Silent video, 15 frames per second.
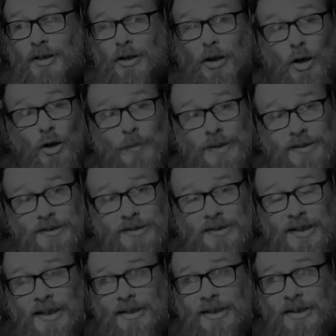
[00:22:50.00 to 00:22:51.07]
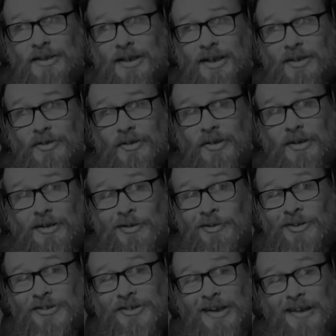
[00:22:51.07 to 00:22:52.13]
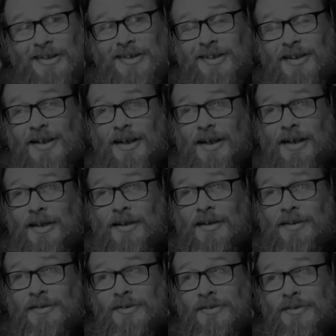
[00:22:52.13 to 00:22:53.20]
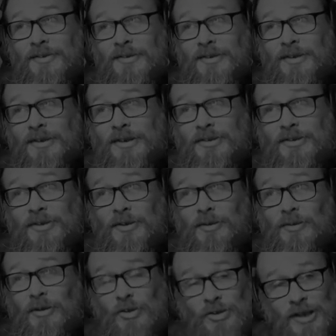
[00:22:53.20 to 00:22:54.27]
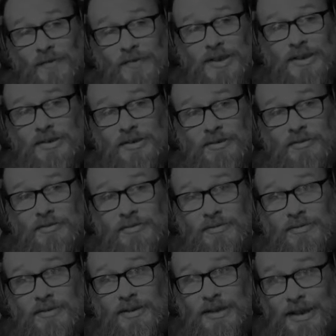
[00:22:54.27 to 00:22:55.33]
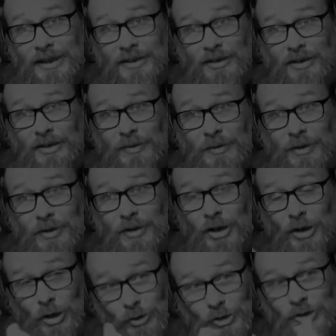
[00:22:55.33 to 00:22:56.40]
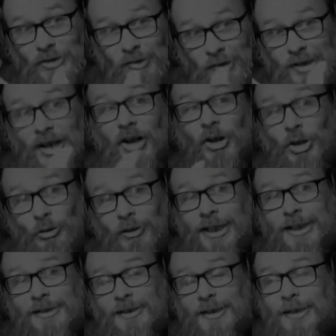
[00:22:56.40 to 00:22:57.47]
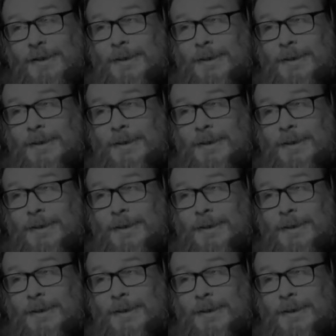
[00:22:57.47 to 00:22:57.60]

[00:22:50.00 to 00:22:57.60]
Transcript: a hobbyist and they're kind of doing it on the side, and there's no longevity, like a, a concentrated art career